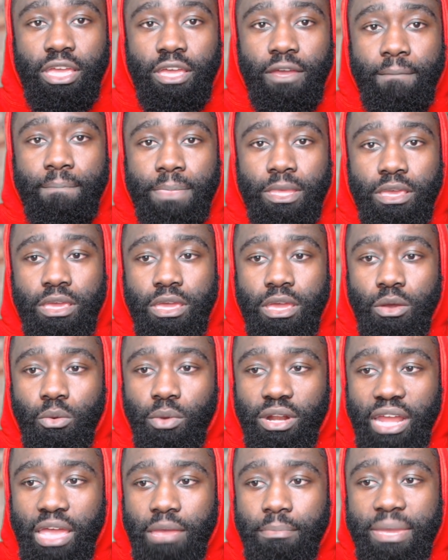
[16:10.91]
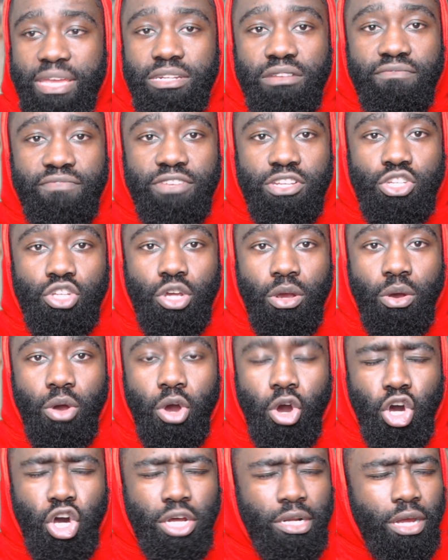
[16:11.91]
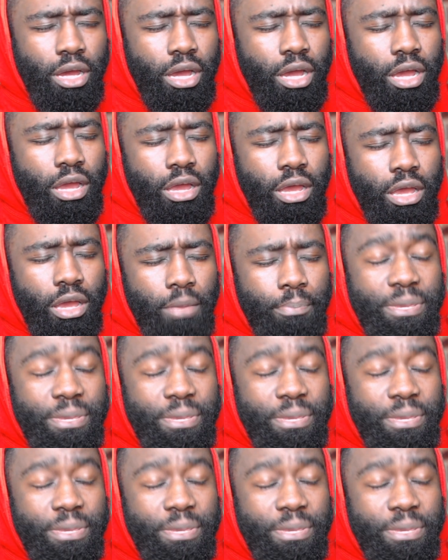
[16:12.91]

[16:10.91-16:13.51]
Yeah, when I made the video on uh,